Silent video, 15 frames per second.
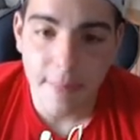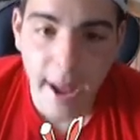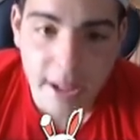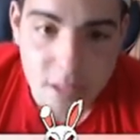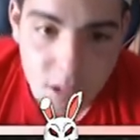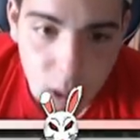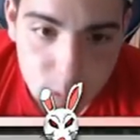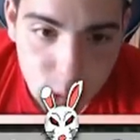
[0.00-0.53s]

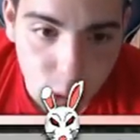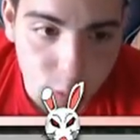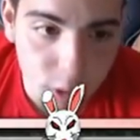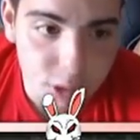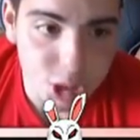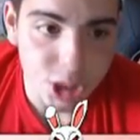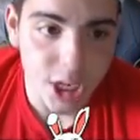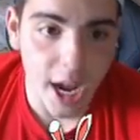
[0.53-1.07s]
mad subs off
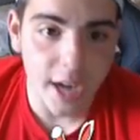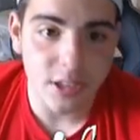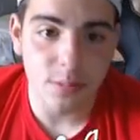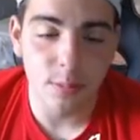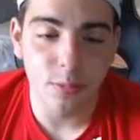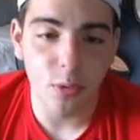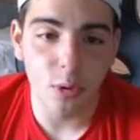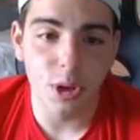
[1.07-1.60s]
Reggie Jackson
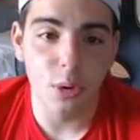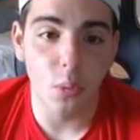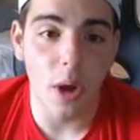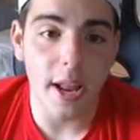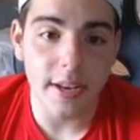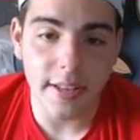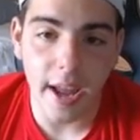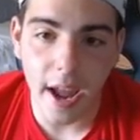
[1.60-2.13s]
before he
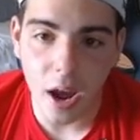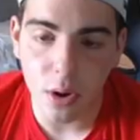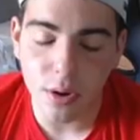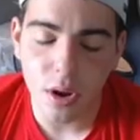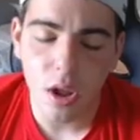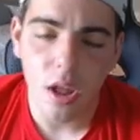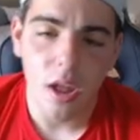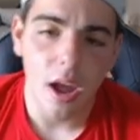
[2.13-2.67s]
went down.
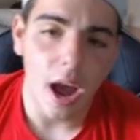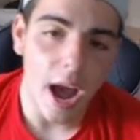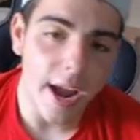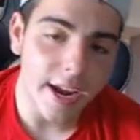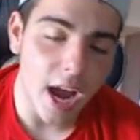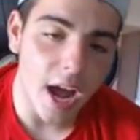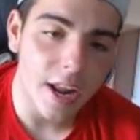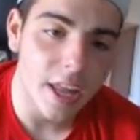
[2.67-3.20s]
I
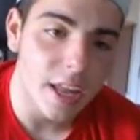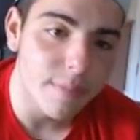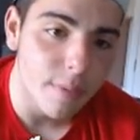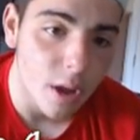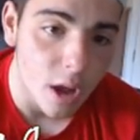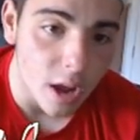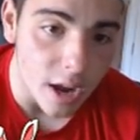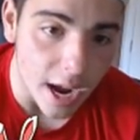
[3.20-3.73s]
got him.
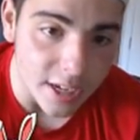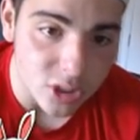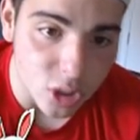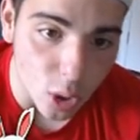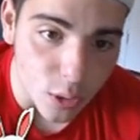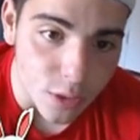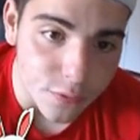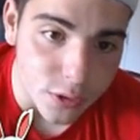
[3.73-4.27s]
I
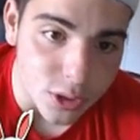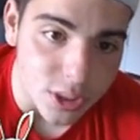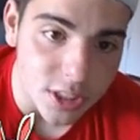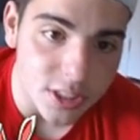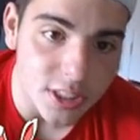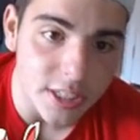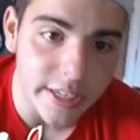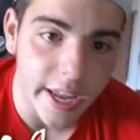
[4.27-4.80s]
sold him for
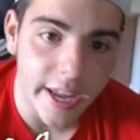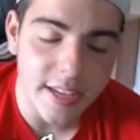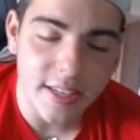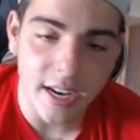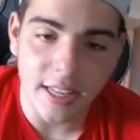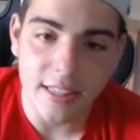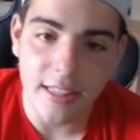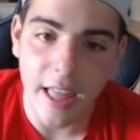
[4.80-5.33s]
60k. He's at
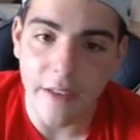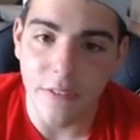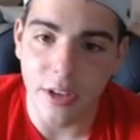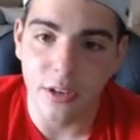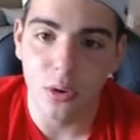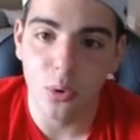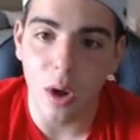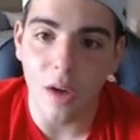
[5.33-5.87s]
11.
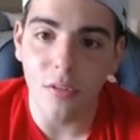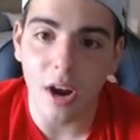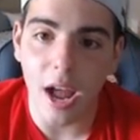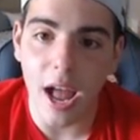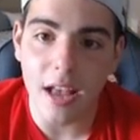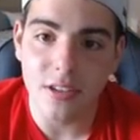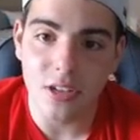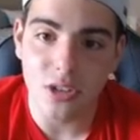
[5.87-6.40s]
Whoever
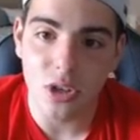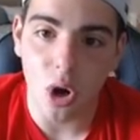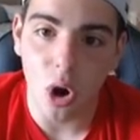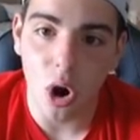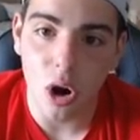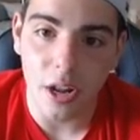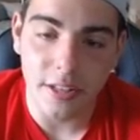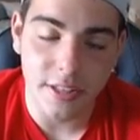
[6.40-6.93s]
has this
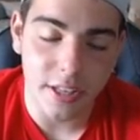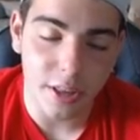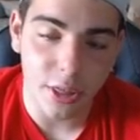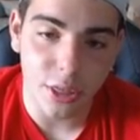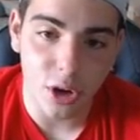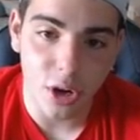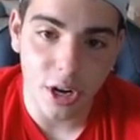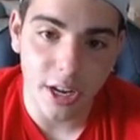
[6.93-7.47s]
card and did the
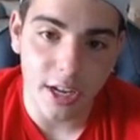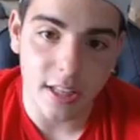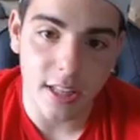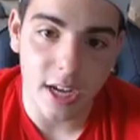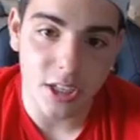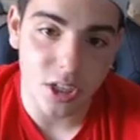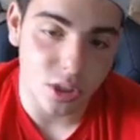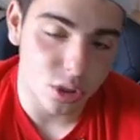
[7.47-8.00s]
third inning
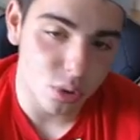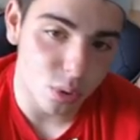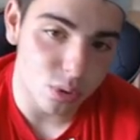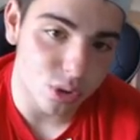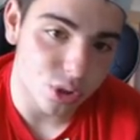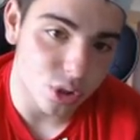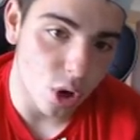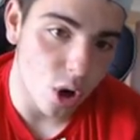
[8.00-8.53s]
collection of 200
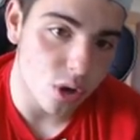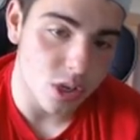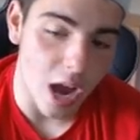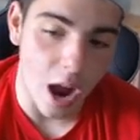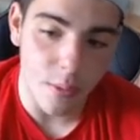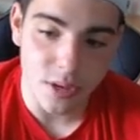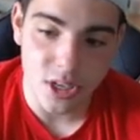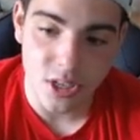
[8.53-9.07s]
stars, I
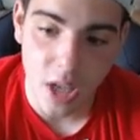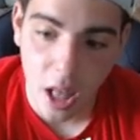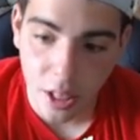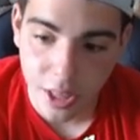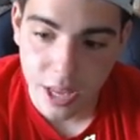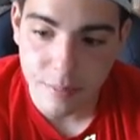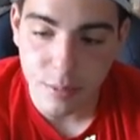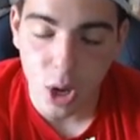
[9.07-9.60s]
would sell
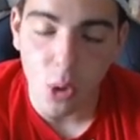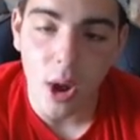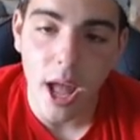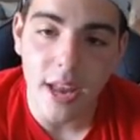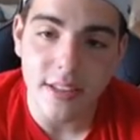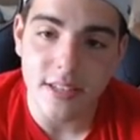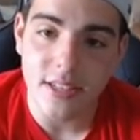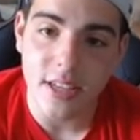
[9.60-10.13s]
him. Go ahead
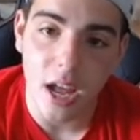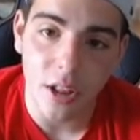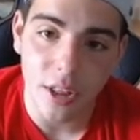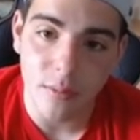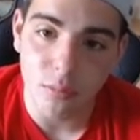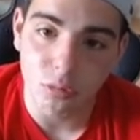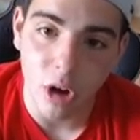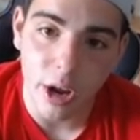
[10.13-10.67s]
and sell
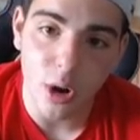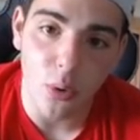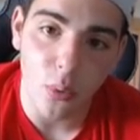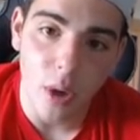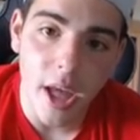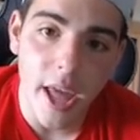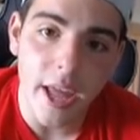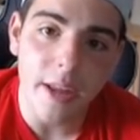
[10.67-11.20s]
him right
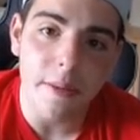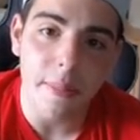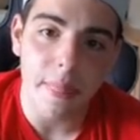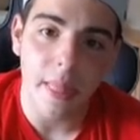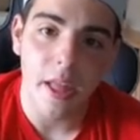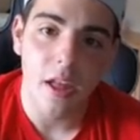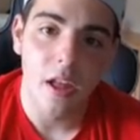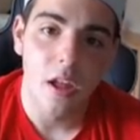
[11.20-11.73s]
away.
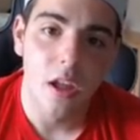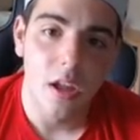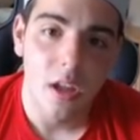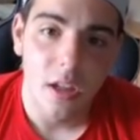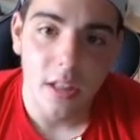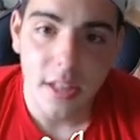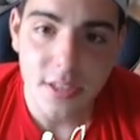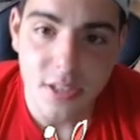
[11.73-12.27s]

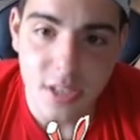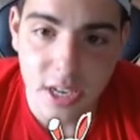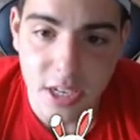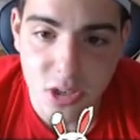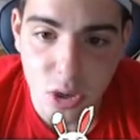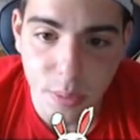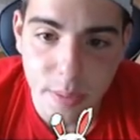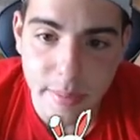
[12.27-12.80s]
Let's see.
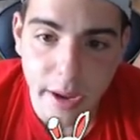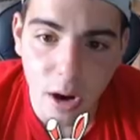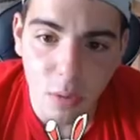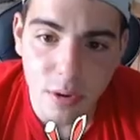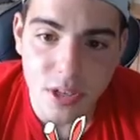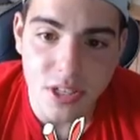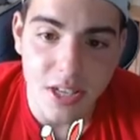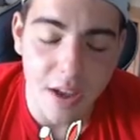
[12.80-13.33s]
So we made over
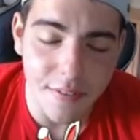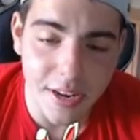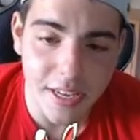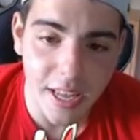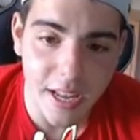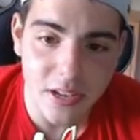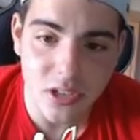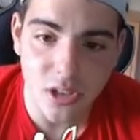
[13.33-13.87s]

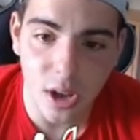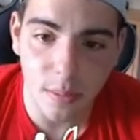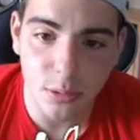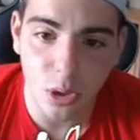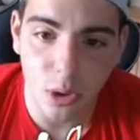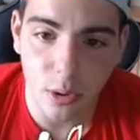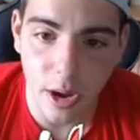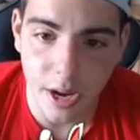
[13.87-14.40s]
70k stubs
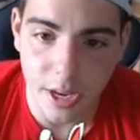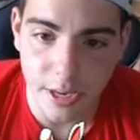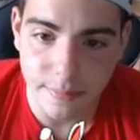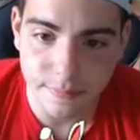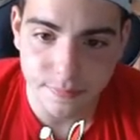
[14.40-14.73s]
already.